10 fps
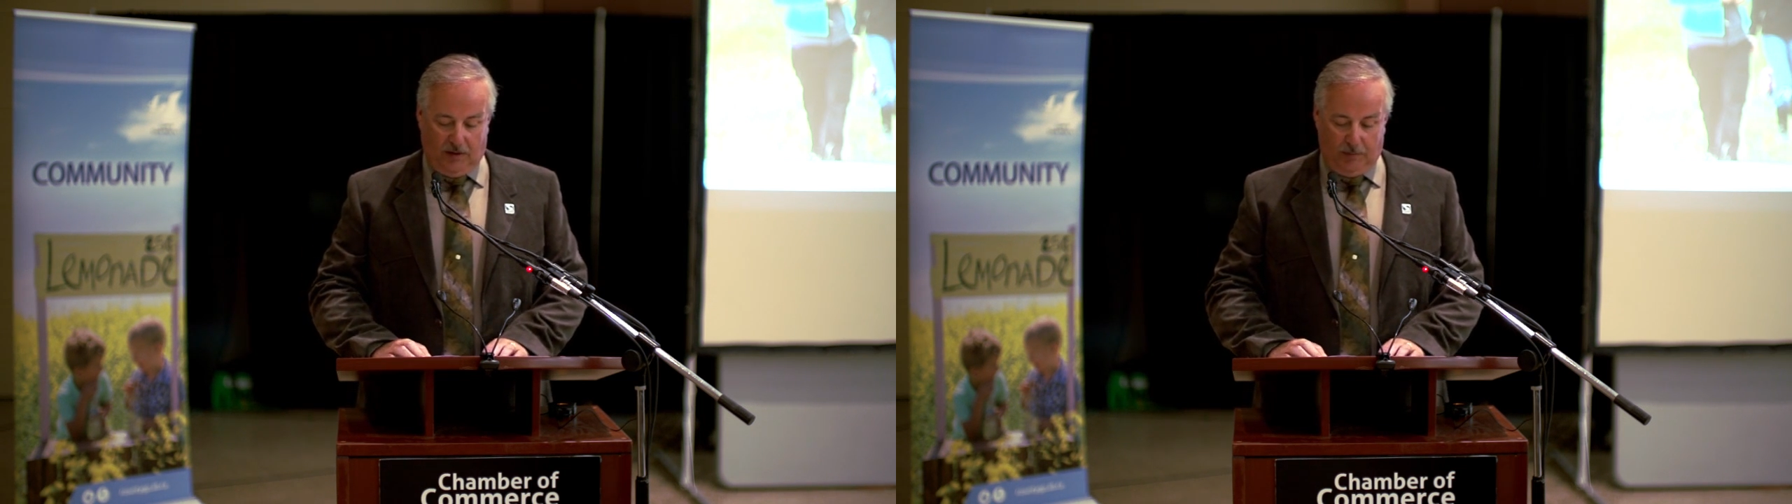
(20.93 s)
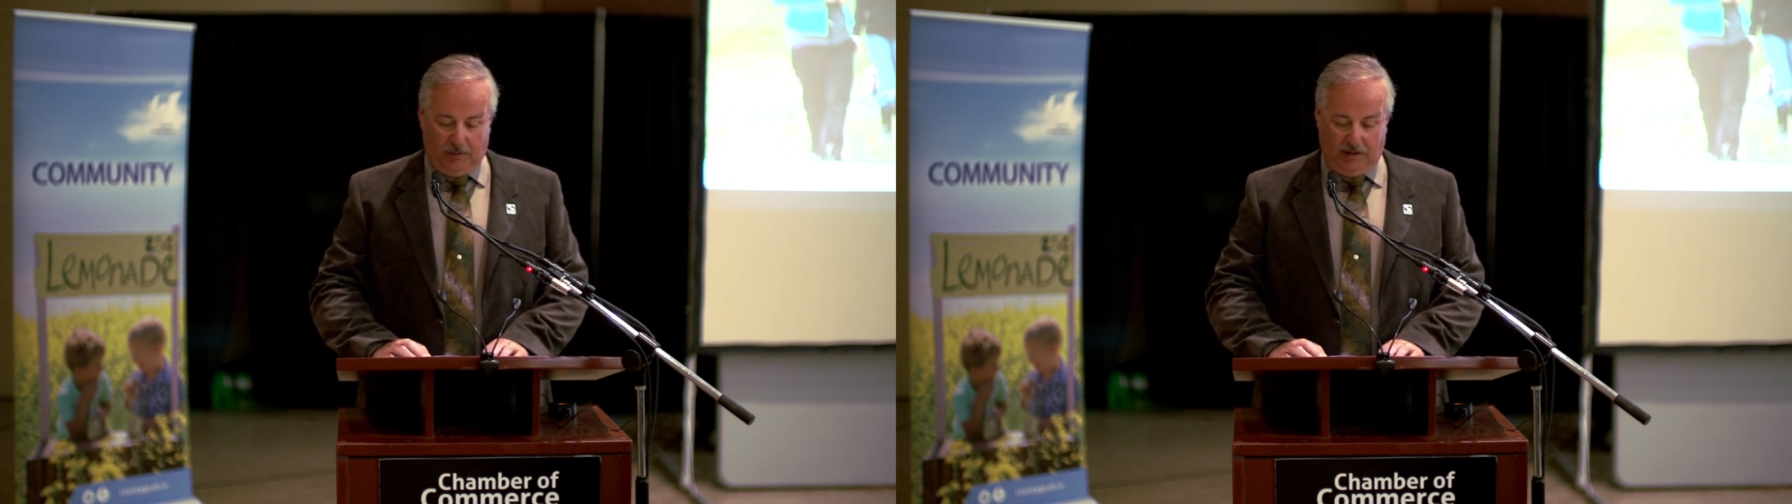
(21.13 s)

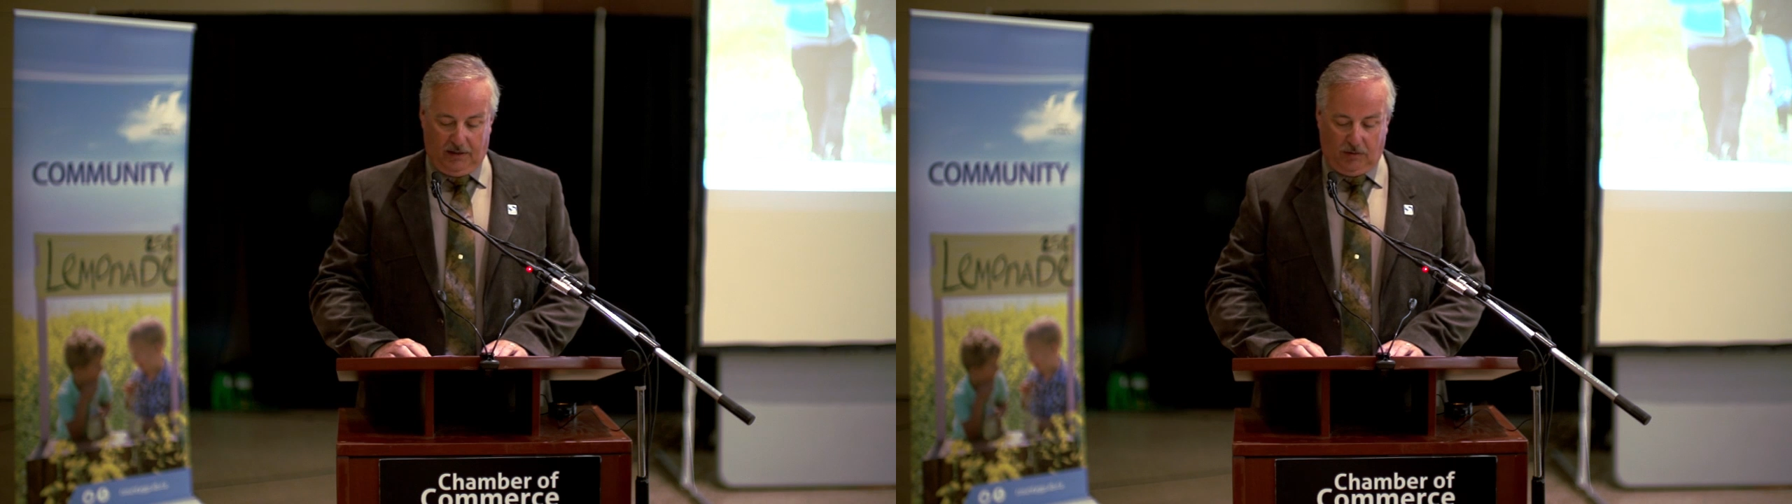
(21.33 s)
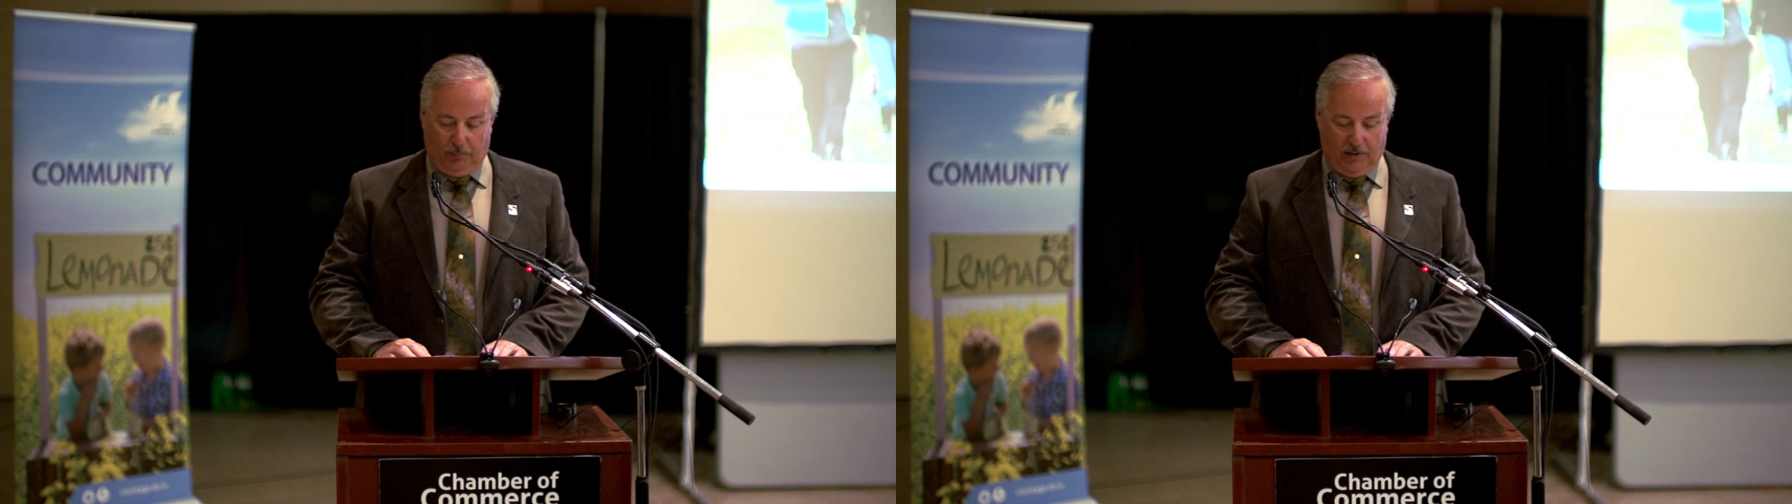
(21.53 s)
our
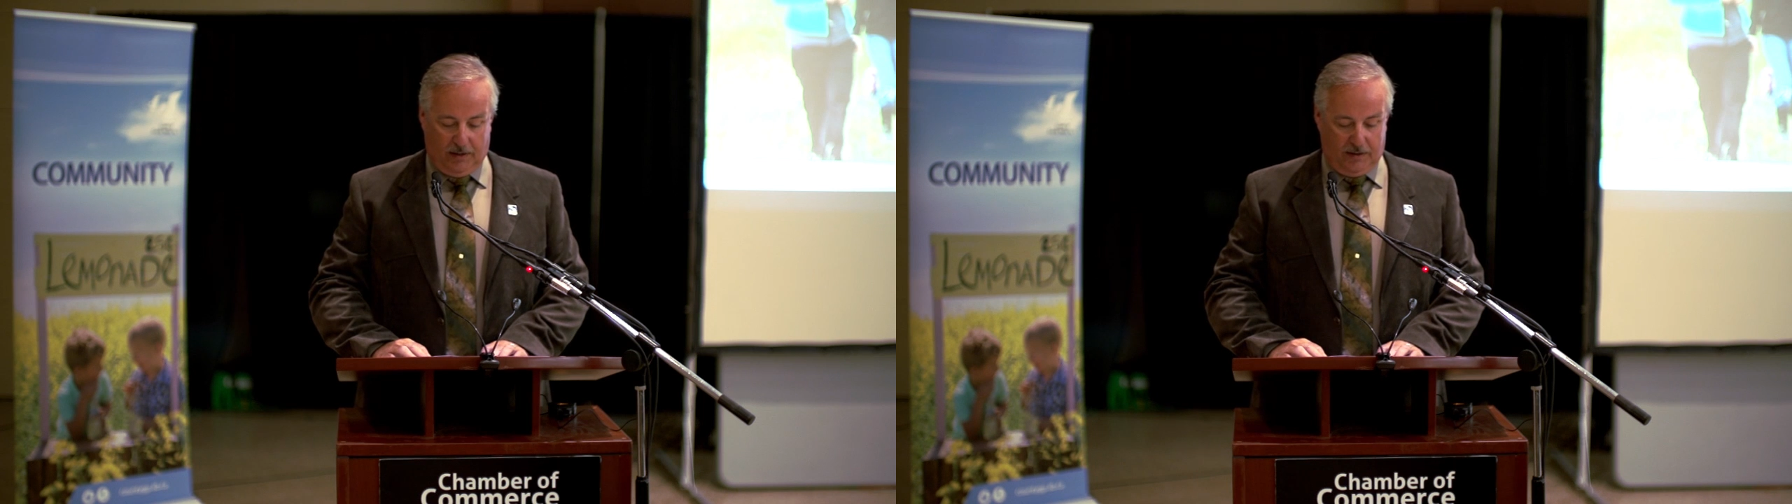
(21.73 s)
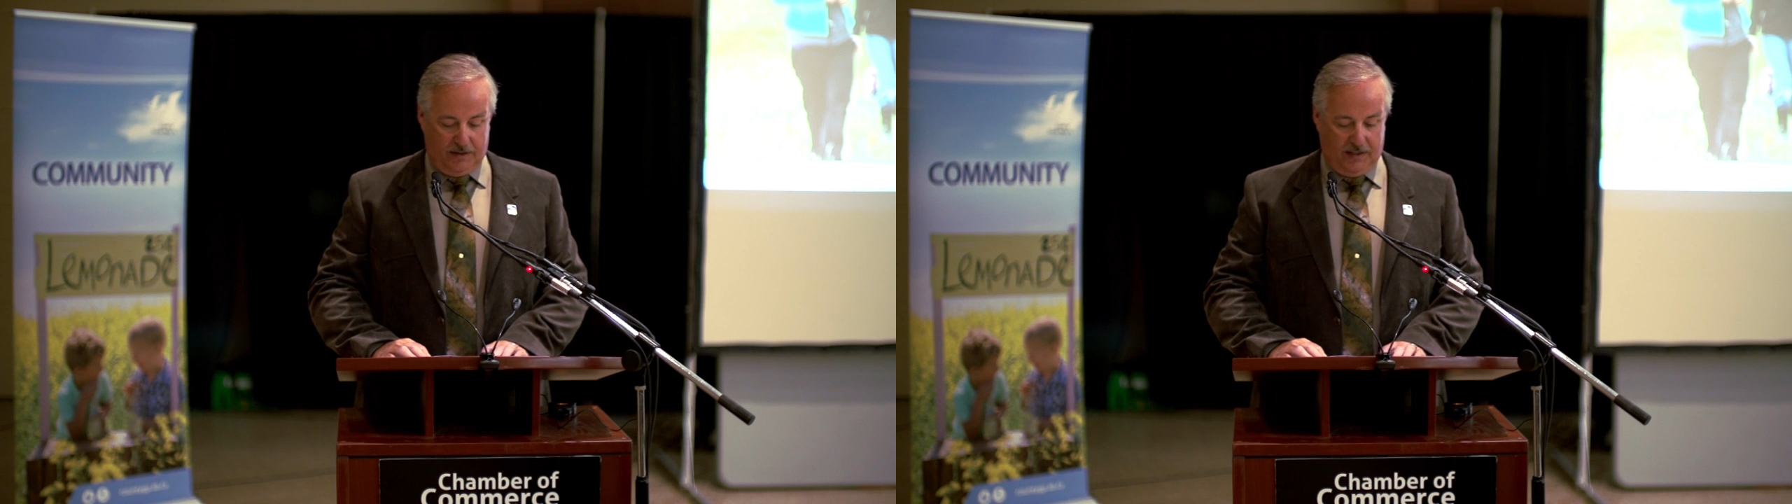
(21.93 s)
political
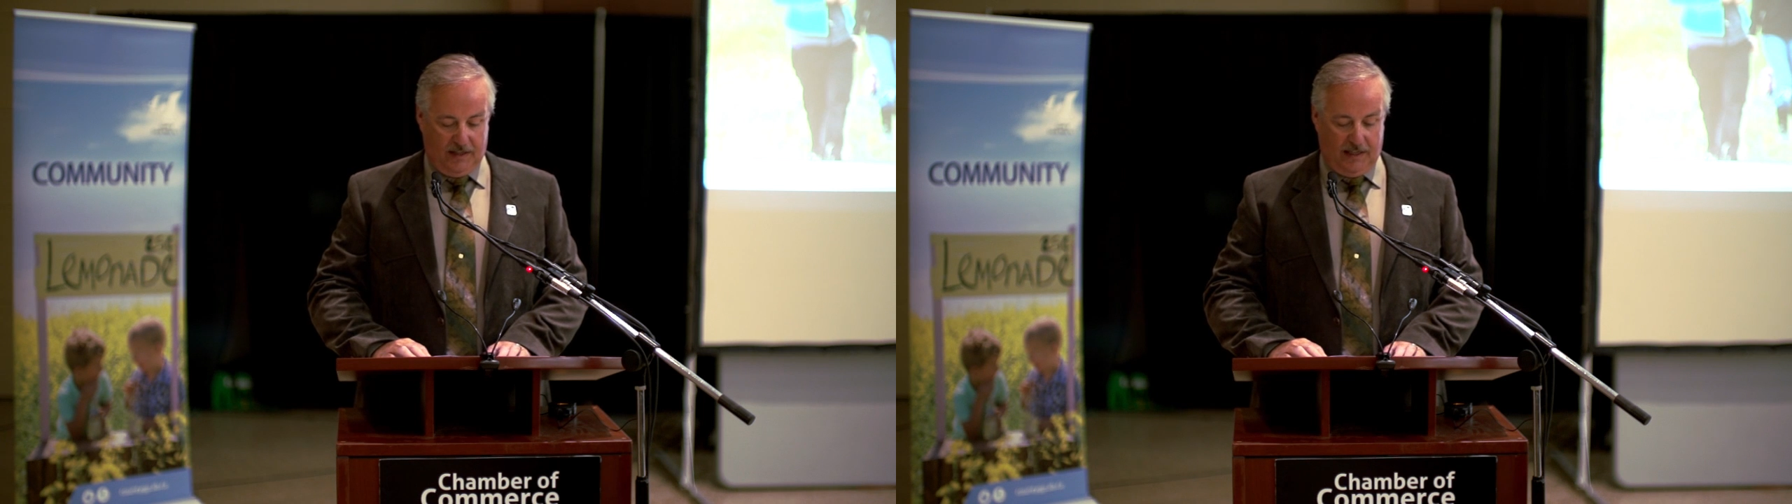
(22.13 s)
partners